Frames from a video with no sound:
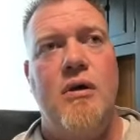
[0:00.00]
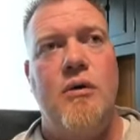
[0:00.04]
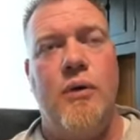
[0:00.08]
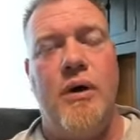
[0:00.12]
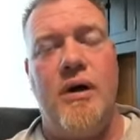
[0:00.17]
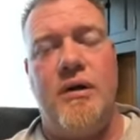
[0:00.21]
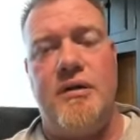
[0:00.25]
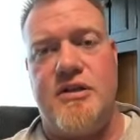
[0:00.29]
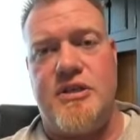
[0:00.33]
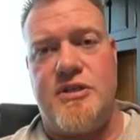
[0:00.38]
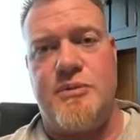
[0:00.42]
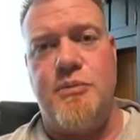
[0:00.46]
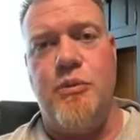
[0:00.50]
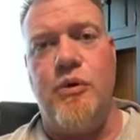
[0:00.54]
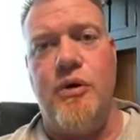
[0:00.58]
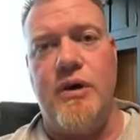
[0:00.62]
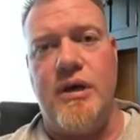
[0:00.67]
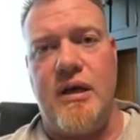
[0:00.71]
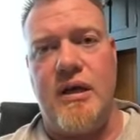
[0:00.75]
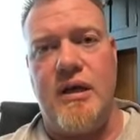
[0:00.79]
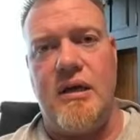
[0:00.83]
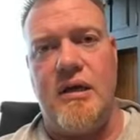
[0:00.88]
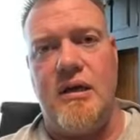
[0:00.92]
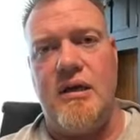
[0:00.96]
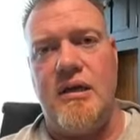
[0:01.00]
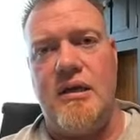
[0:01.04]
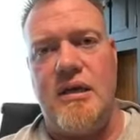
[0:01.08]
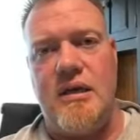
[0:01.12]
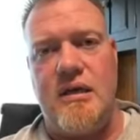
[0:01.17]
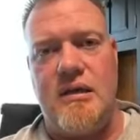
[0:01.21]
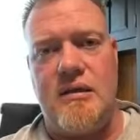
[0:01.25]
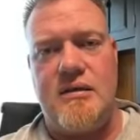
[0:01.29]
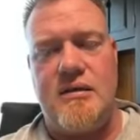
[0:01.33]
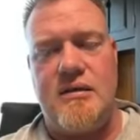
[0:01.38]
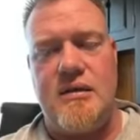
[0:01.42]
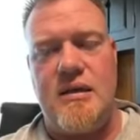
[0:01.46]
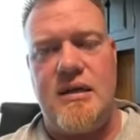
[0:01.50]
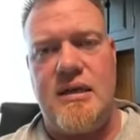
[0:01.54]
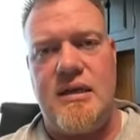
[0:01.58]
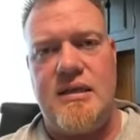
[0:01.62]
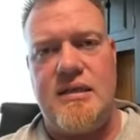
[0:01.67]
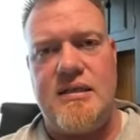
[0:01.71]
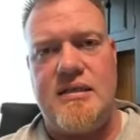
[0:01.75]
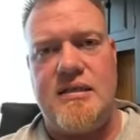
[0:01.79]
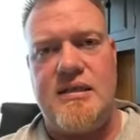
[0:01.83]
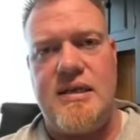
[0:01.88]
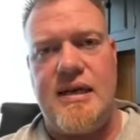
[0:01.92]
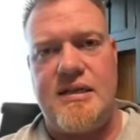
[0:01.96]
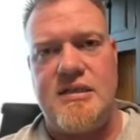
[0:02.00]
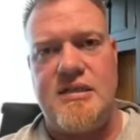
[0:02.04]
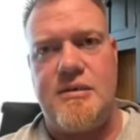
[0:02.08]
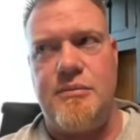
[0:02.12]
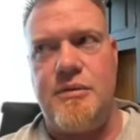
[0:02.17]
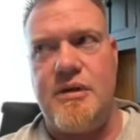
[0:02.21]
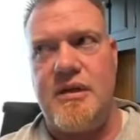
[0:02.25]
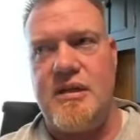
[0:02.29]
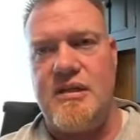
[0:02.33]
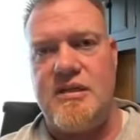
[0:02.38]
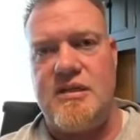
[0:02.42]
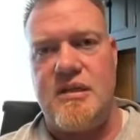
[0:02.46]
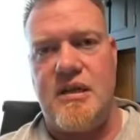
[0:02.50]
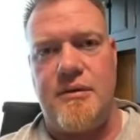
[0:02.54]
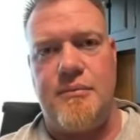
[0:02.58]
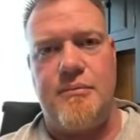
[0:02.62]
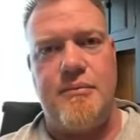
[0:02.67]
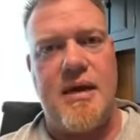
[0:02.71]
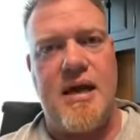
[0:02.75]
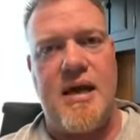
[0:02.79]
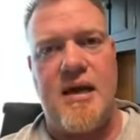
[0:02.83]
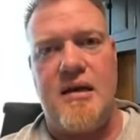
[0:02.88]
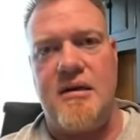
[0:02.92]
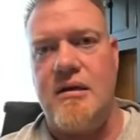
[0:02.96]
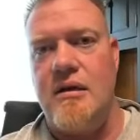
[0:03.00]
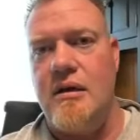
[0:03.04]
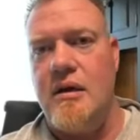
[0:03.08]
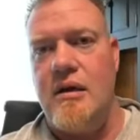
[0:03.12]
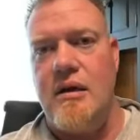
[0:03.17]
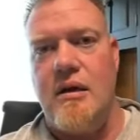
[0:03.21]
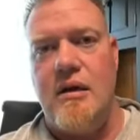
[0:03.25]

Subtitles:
Well, this morning he texted me and he's like, "Man,